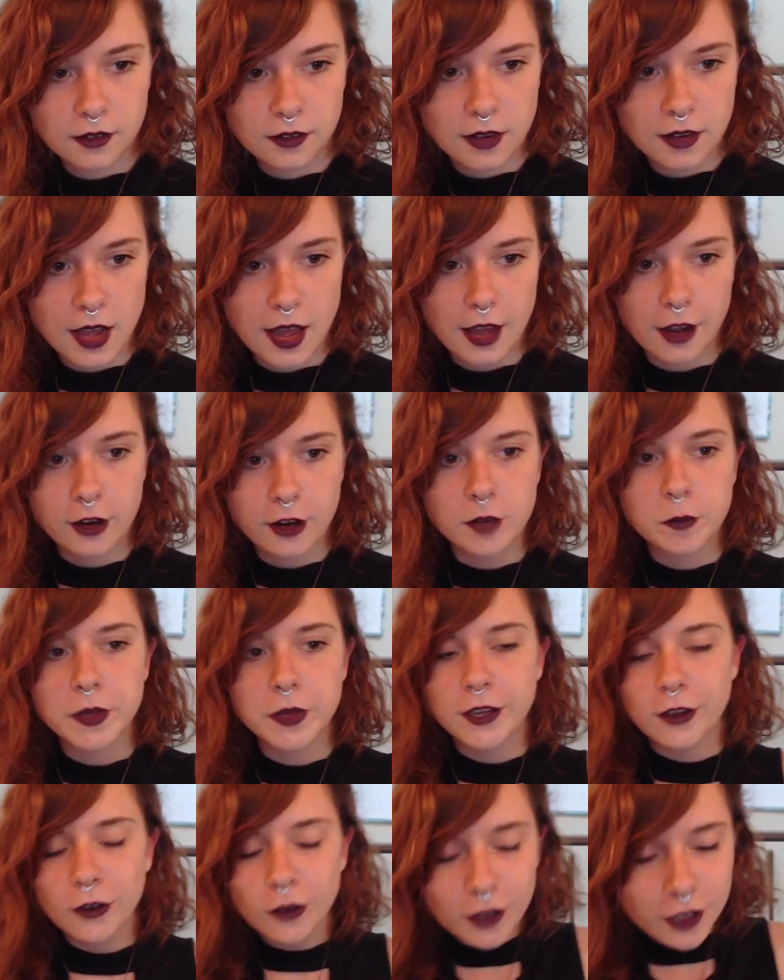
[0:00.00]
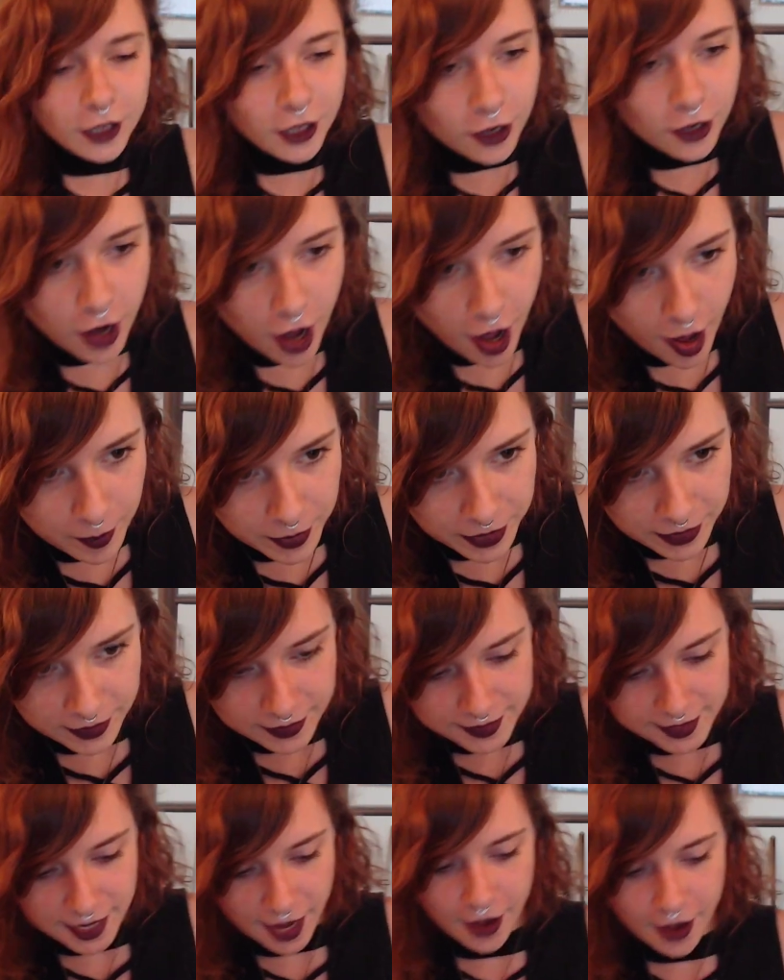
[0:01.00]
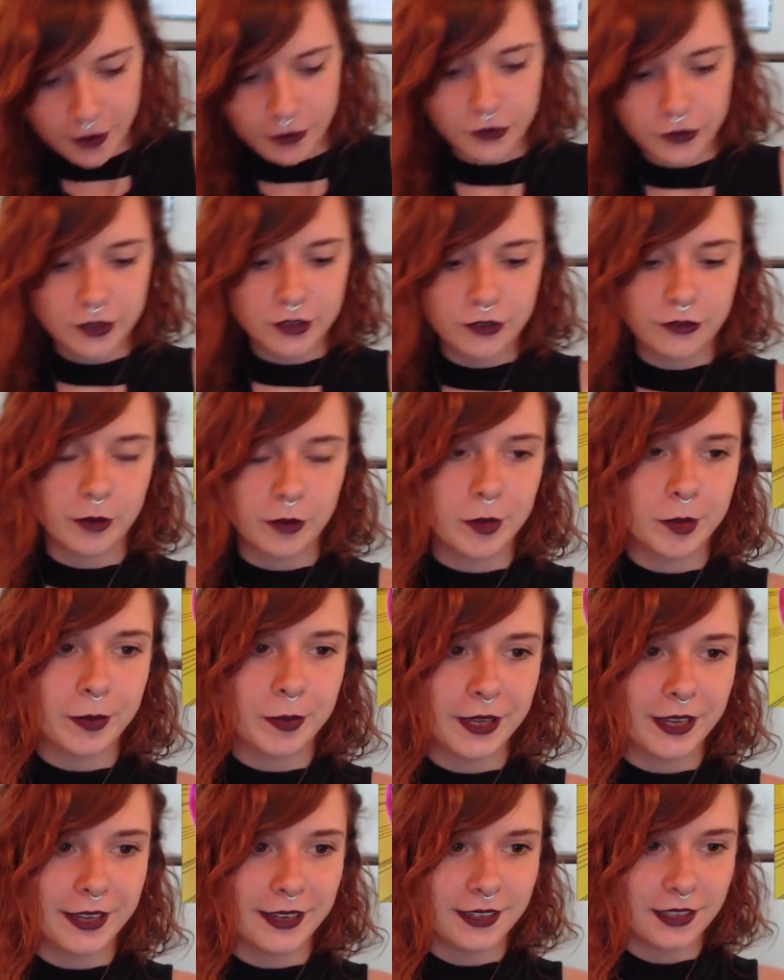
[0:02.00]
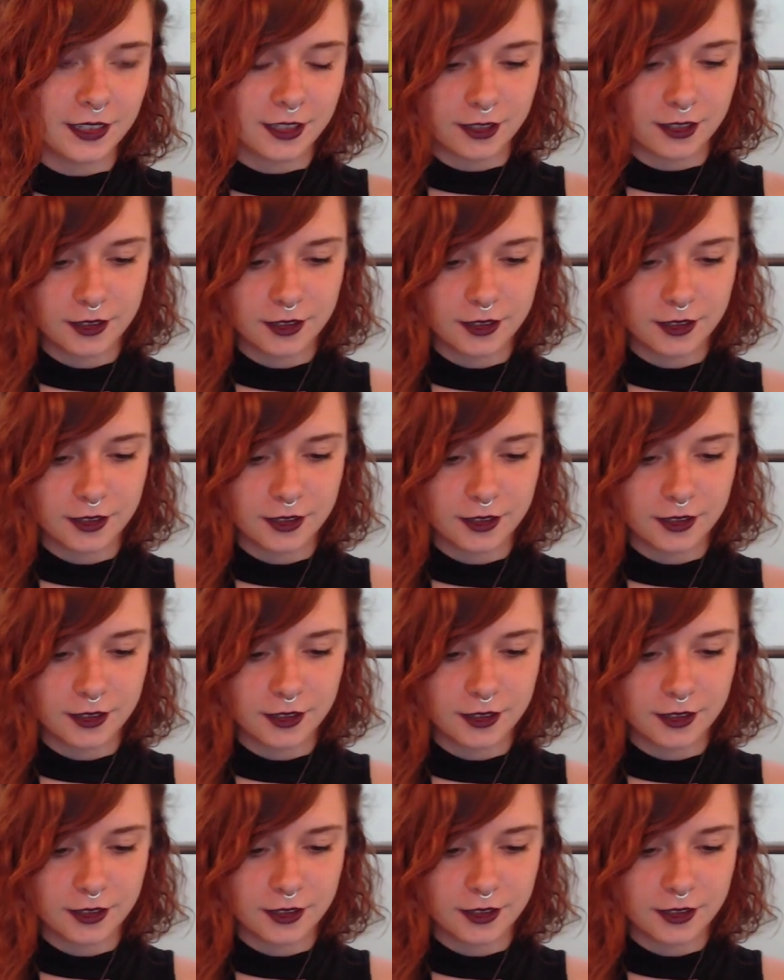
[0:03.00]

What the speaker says: I heard a peculiar humming sound from the pit.